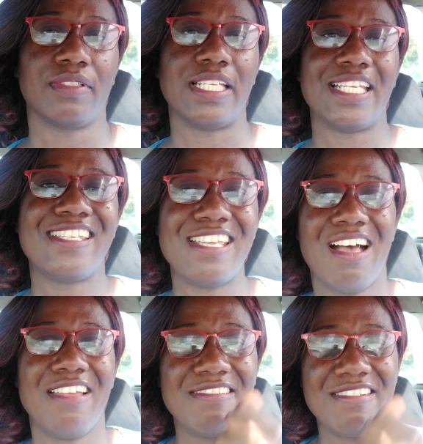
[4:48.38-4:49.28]
It
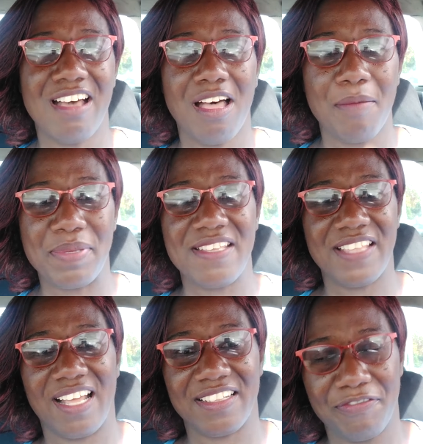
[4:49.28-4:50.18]
cannot be
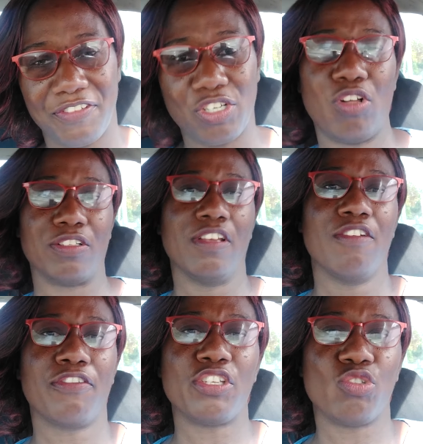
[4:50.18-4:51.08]
that difficult
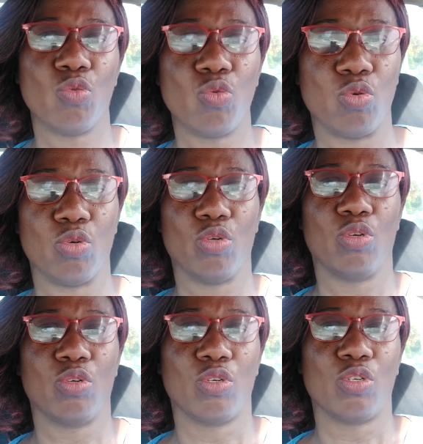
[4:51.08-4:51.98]
for you
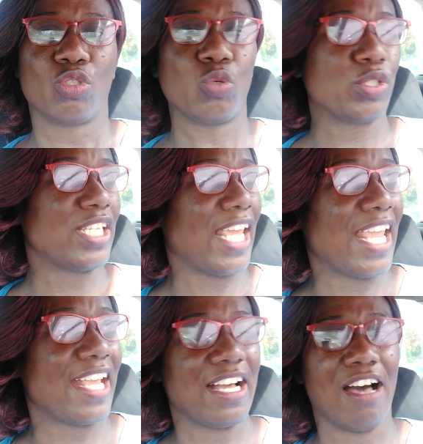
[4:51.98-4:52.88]
to
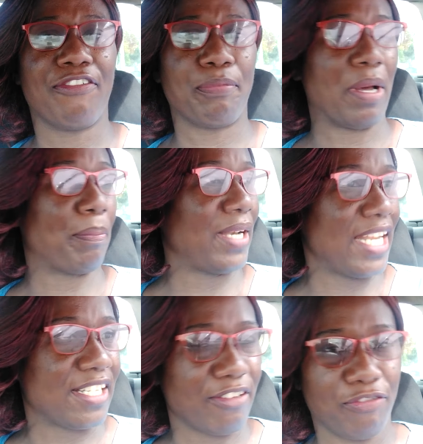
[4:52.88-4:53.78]
take a
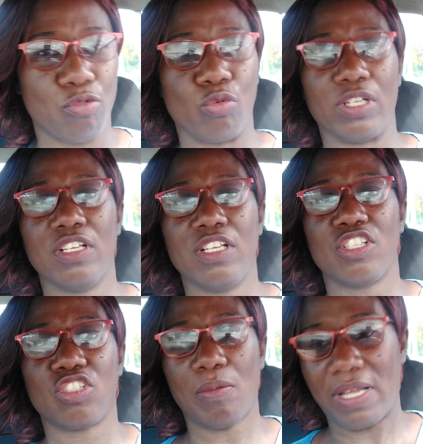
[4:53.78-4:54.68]
plate of food,
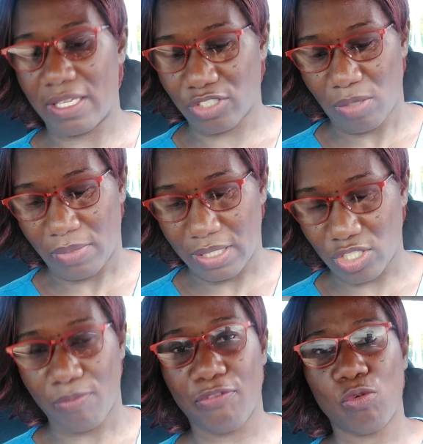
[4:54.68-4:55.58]
some
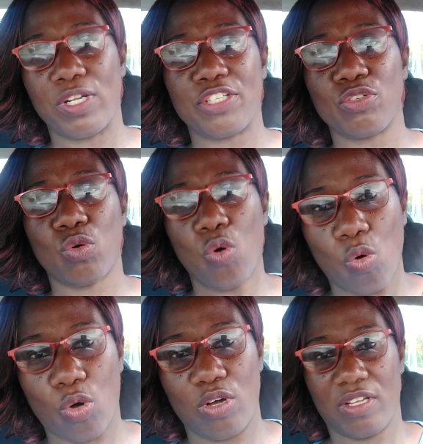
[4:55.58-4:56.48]
food that you
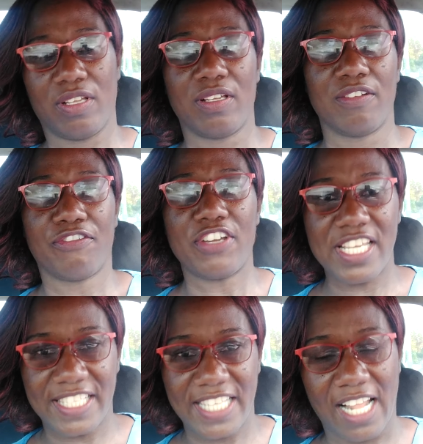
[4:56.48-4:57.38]
cook for
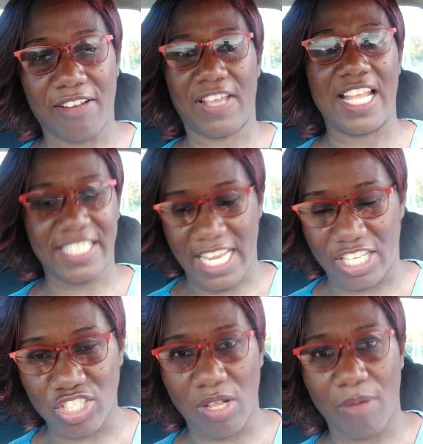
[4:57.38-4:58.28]
yourself and
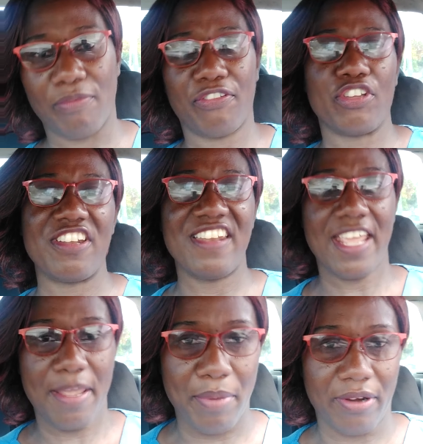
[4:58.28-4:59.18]
take some for your
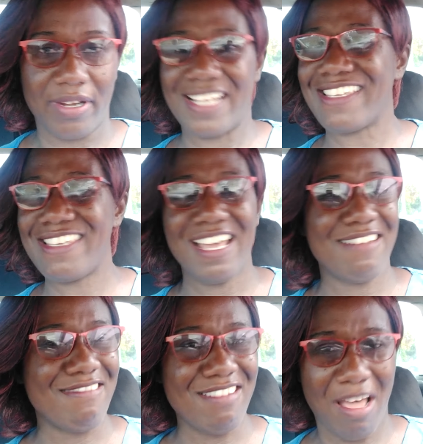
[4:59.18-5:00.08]
neighbor. It
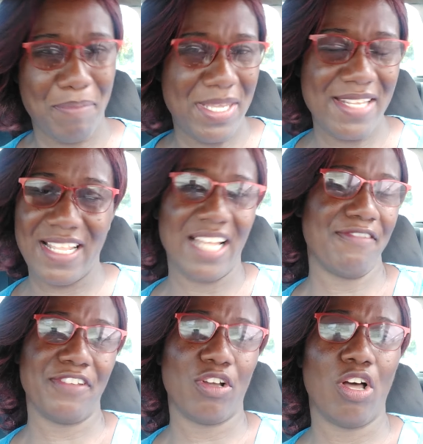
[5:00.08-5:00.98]
cannot be that
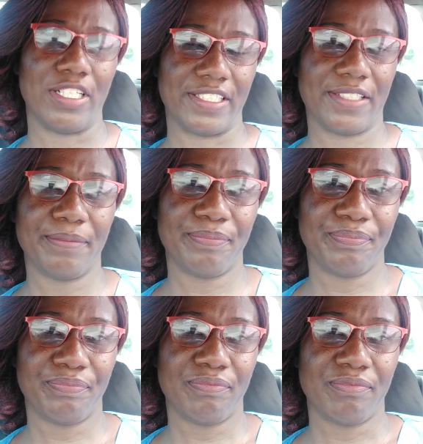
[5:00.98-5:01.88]
difficult.
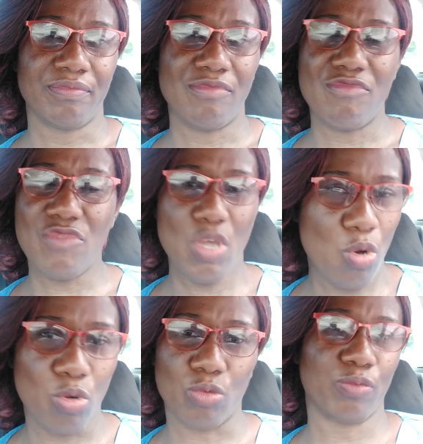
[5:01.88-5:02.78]
No.